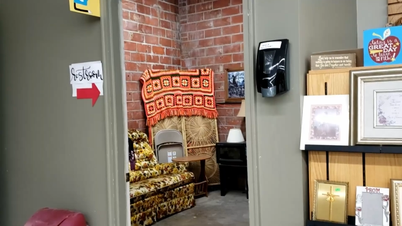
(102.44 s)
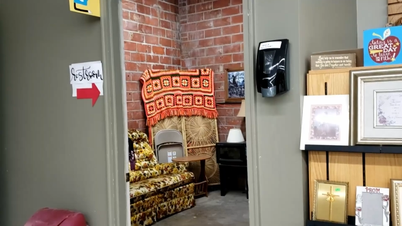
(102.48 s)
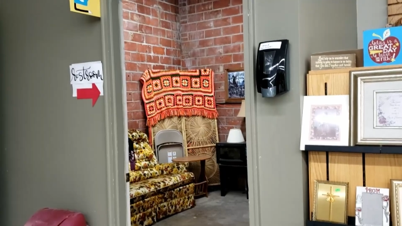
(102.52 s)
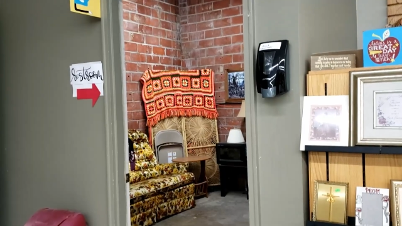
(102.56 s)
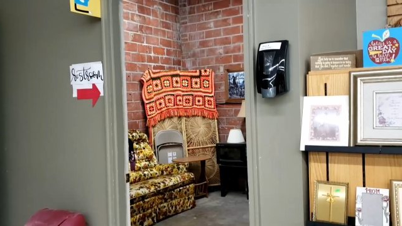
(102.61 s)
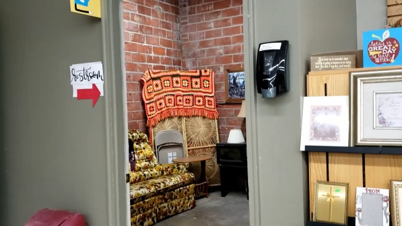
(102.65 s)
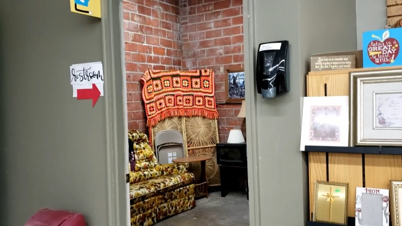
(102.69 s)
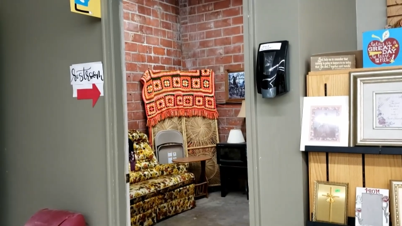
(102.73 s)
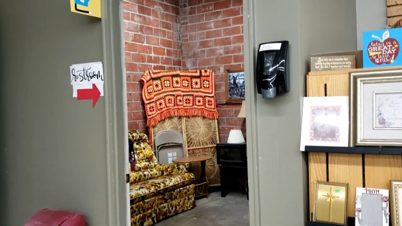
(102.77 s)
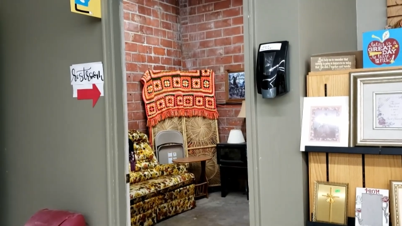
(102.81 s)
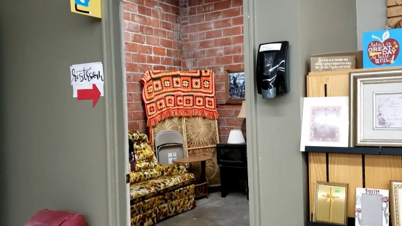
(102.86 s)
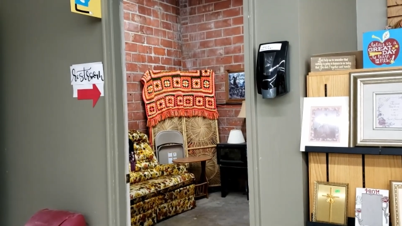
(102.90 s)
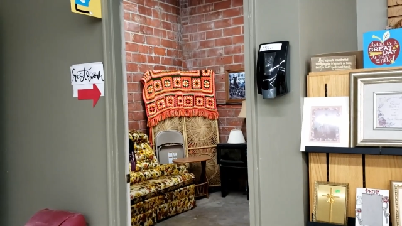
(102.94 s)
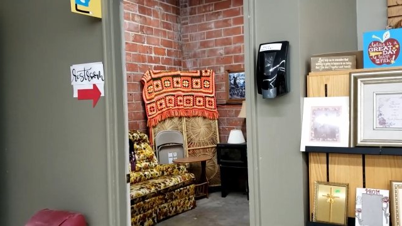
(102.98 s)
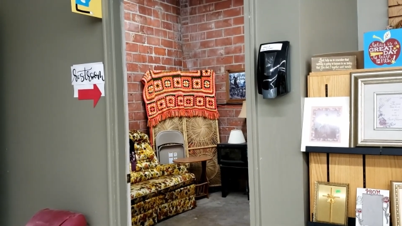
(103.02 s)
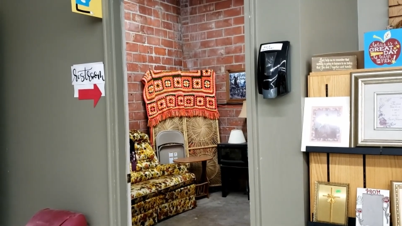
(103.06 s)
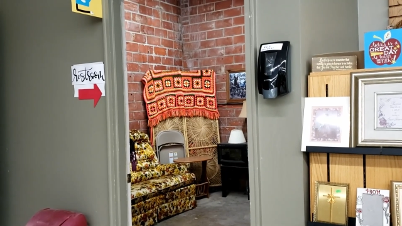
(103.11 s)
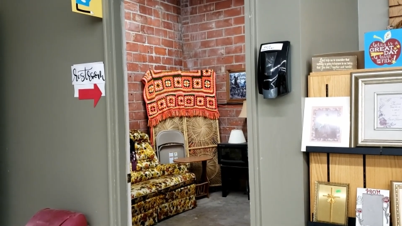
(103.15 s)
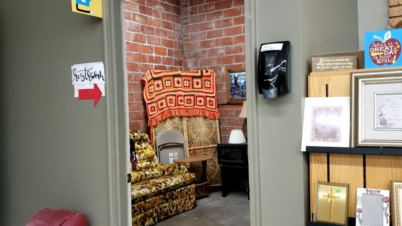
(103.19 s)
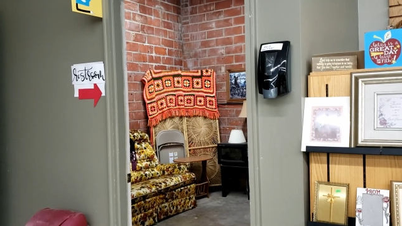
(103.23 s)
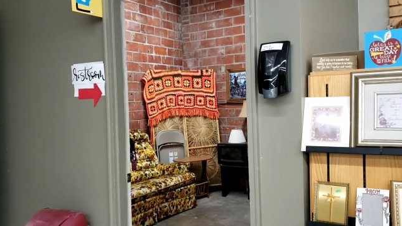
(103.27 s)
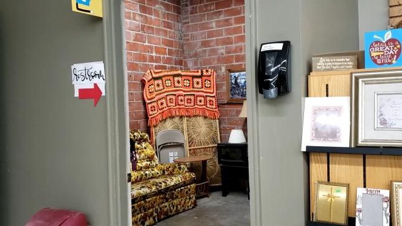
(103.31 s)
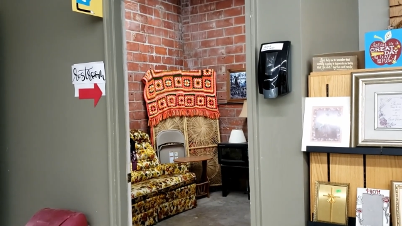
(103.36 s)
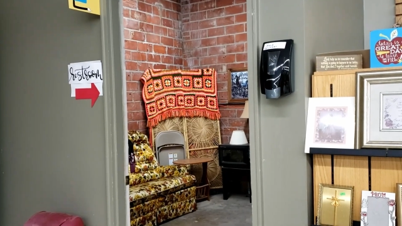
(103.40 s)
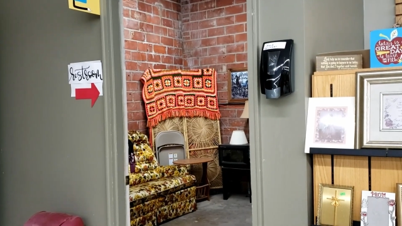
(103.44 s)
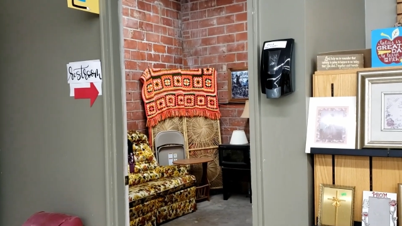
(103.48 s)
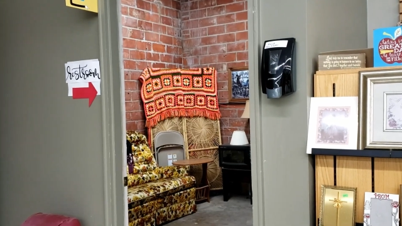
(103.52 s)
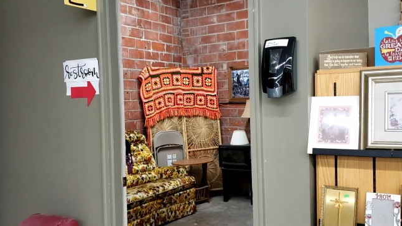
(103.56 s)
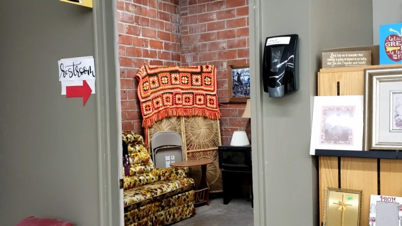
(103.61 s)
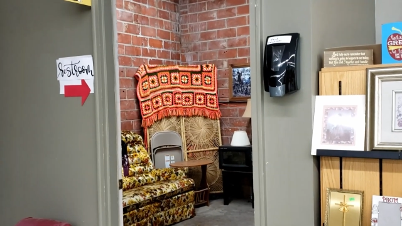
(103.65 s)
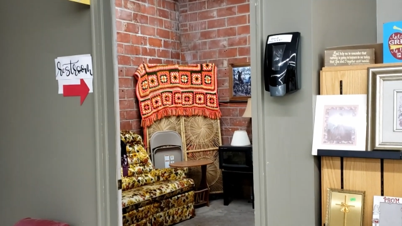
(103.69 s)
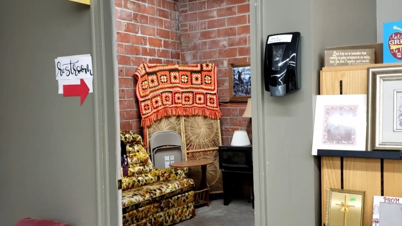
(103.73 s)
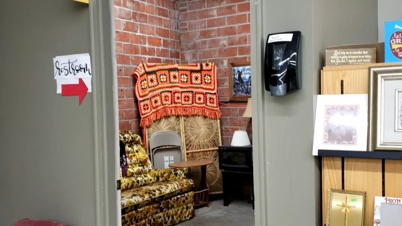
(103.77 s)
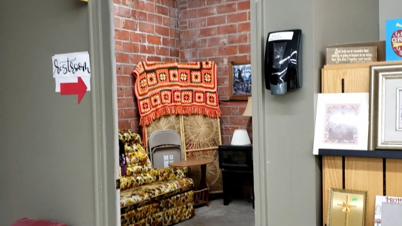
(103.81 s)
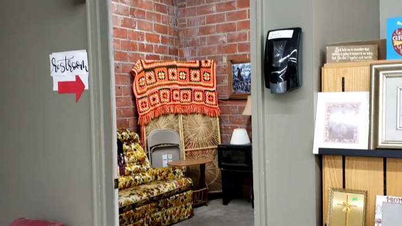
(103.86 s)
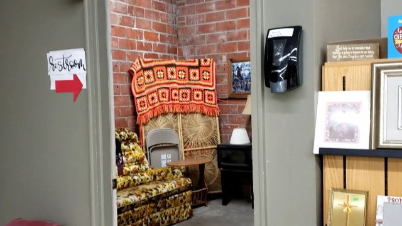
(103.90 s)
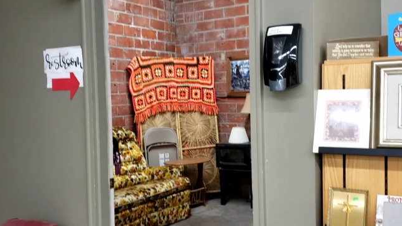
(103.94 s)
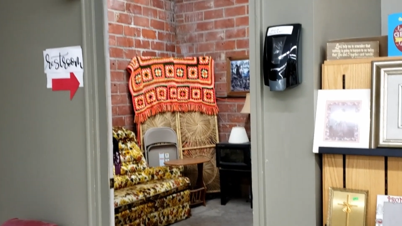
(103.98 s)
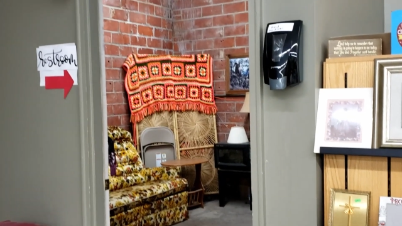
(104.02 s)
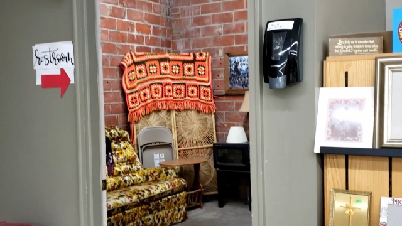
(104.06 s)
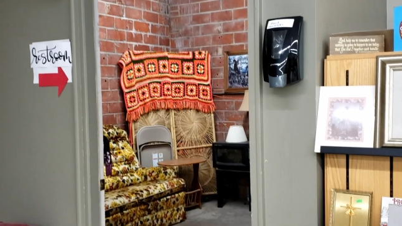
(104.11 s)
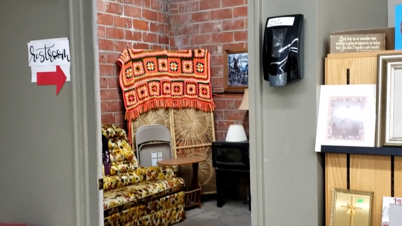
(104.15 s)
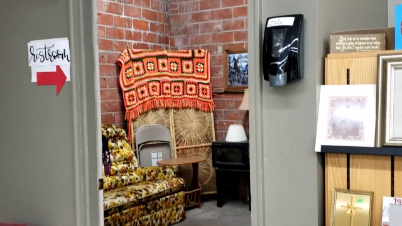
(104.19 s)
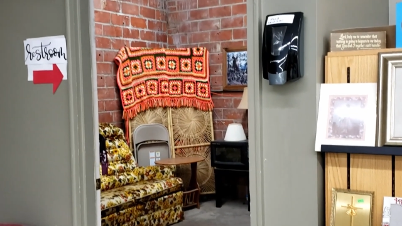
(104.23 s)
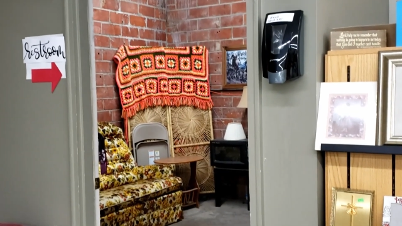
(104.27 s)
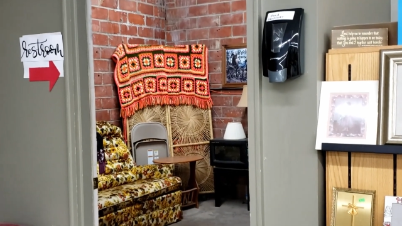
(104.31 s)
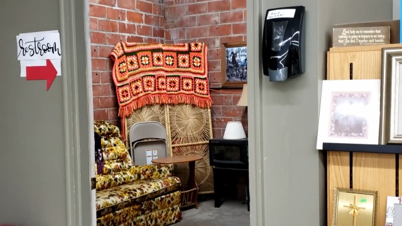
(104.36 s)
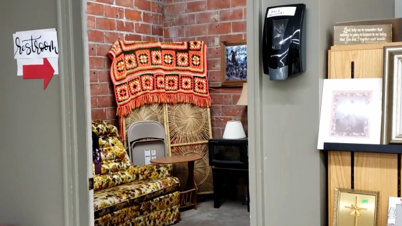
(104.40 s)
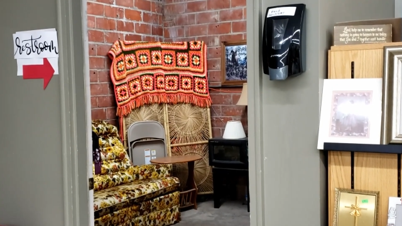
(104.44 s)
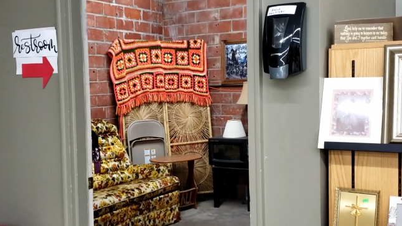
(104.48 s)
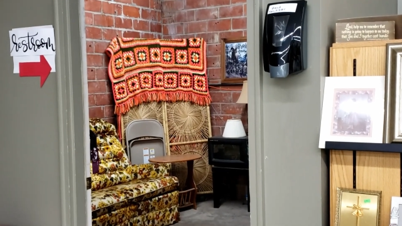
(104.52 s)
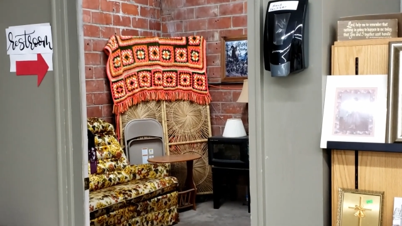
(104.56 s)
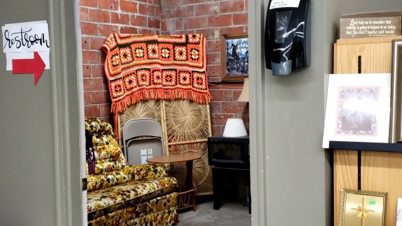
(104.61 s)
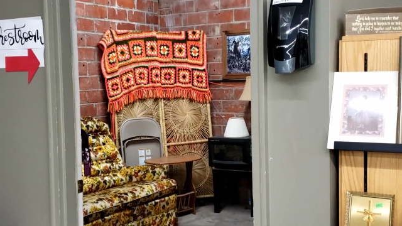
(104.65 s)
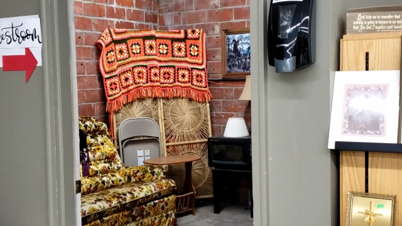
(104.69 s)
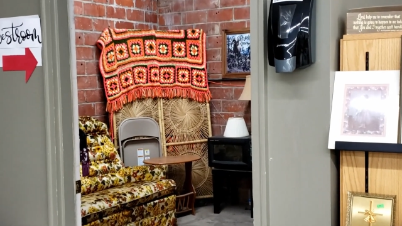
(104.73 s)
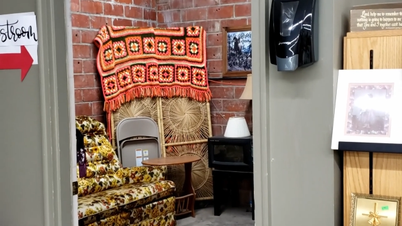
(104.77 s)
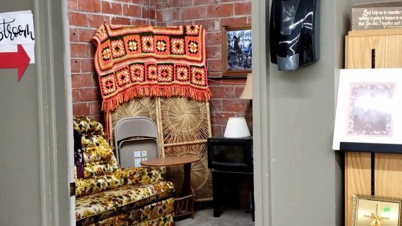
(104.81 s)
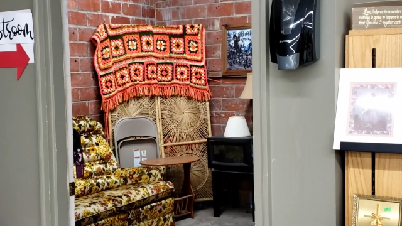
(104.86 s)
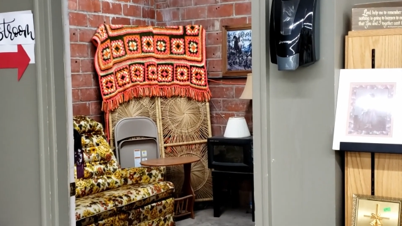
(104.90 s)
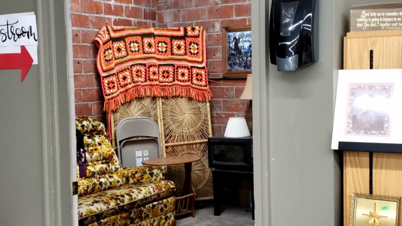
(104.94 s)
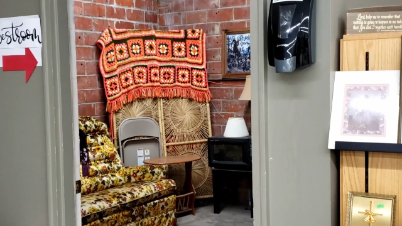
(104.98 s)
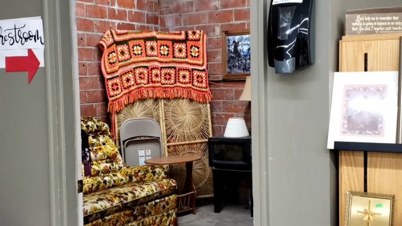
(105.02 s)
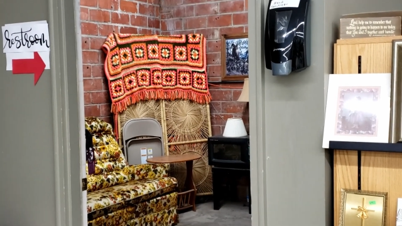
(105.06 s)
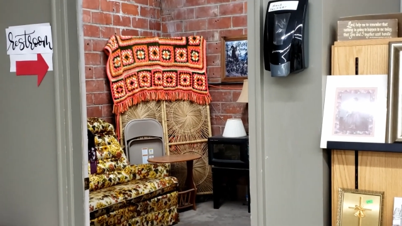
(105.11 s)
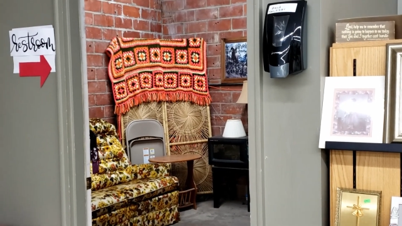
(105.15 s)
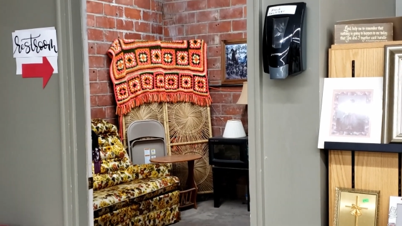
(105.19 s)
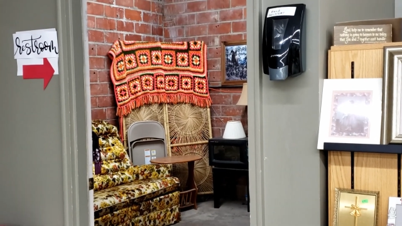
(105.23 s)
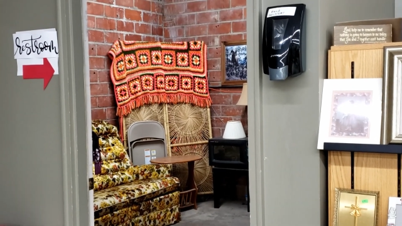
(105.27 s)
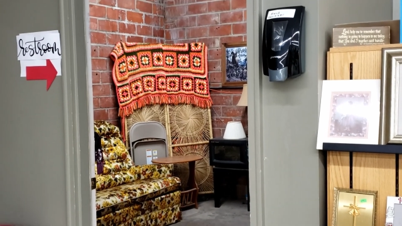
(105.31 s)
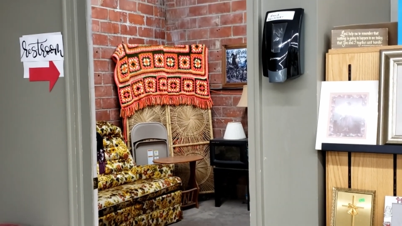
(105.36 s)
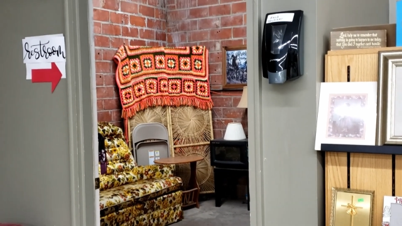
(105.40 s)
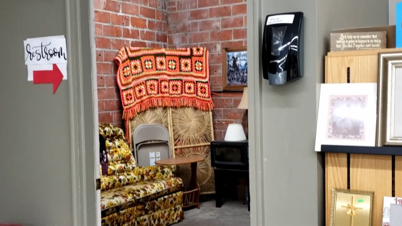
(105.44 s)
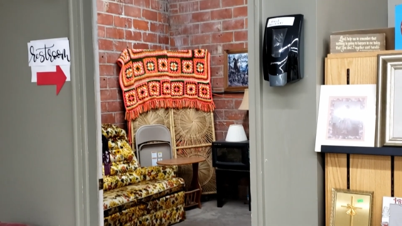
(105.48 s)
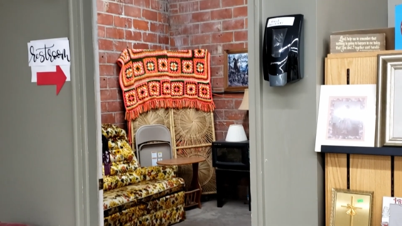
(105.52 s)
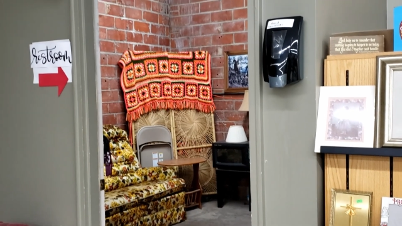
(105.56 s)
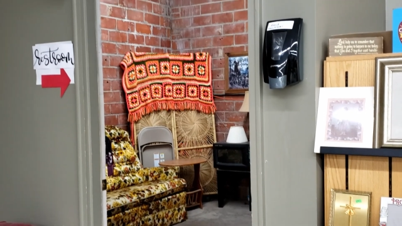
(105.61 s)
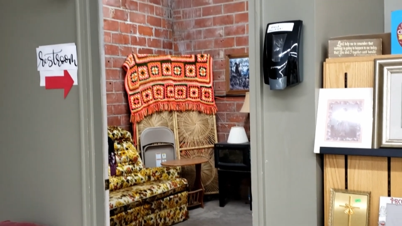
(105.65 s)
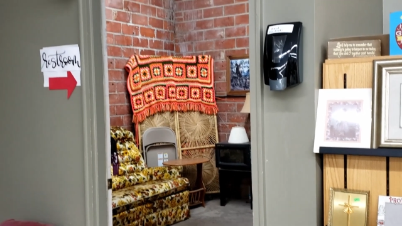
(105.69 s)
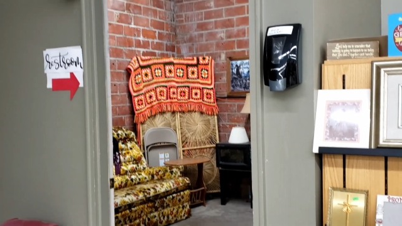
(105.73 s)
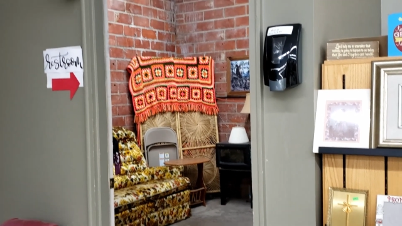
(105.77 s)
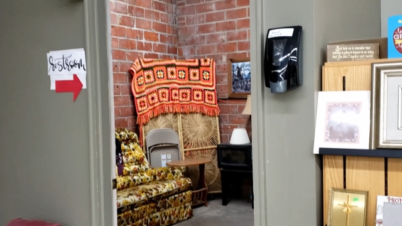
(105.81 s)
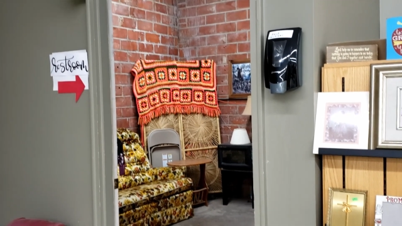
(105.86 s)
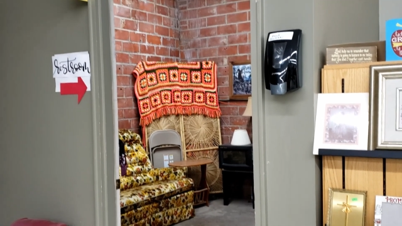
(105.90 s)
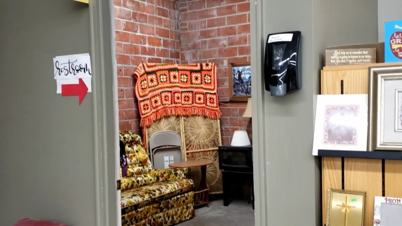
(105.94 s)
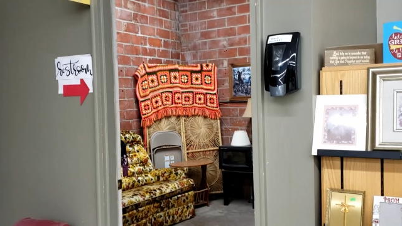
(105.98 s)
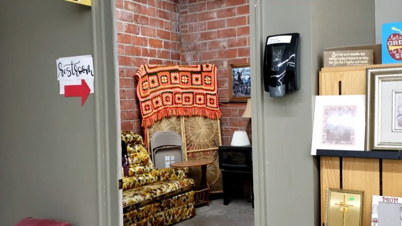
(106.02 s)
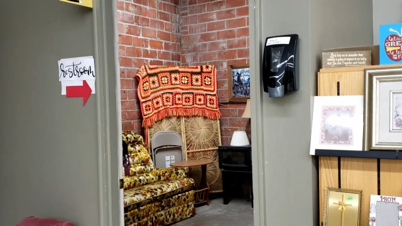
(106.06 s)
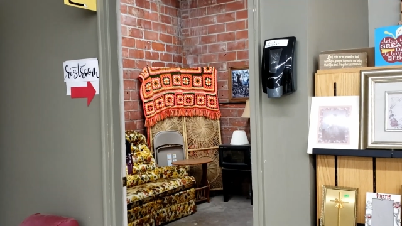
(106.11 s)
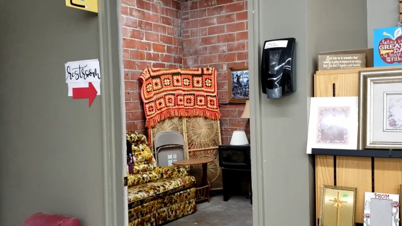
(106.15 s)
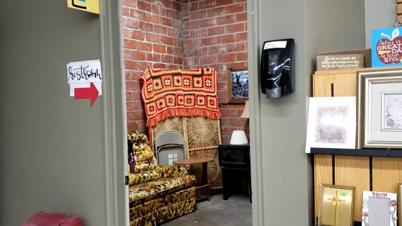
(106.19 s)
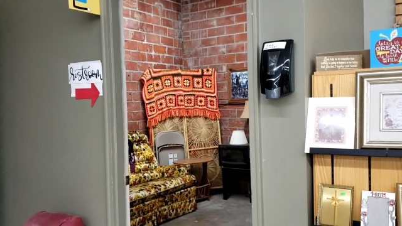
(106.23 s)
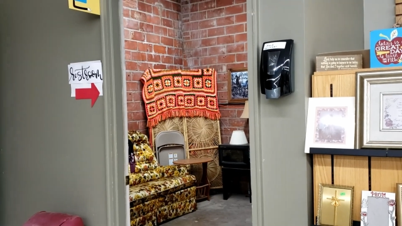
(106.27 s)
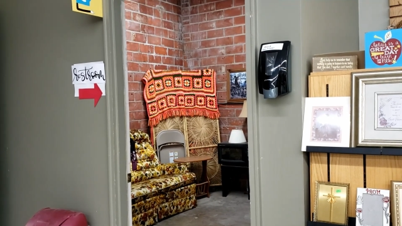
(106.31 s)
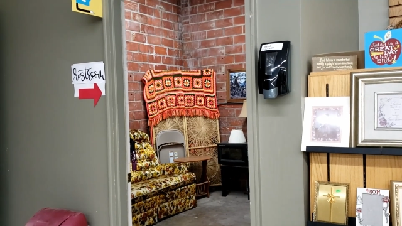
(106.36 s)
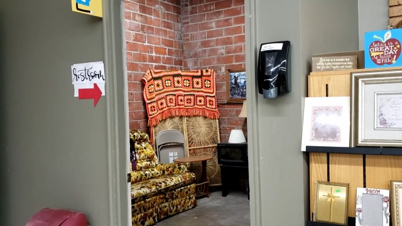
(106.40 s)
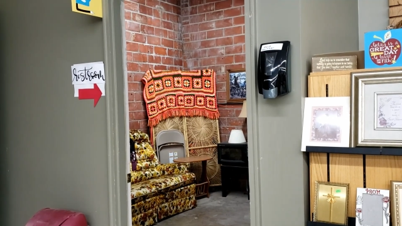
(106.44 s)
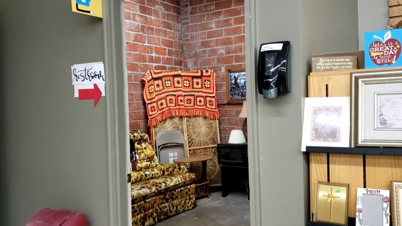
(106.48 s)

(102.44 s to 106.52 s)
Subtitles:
No face is visible, so there are no lips to read.